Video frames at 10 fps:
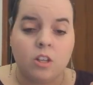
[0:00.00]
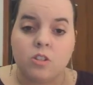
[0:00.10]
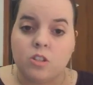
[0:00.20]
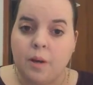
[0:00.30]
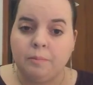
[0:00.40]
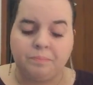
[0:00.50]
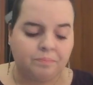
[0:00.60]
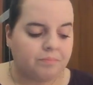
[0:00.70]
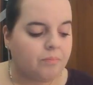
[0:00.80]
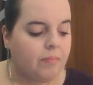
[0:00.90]
So
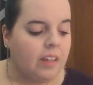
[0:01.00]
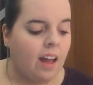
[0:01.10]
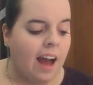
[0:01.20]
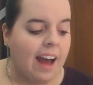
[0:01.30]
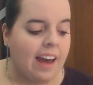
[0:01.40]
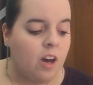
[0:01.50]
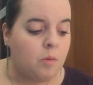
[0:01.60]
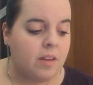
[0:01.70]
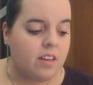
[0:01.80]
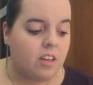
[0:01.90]
I
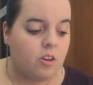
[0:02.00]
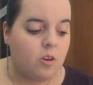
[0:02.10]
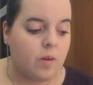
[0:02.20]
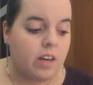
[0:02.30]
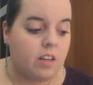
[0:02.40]
hope that you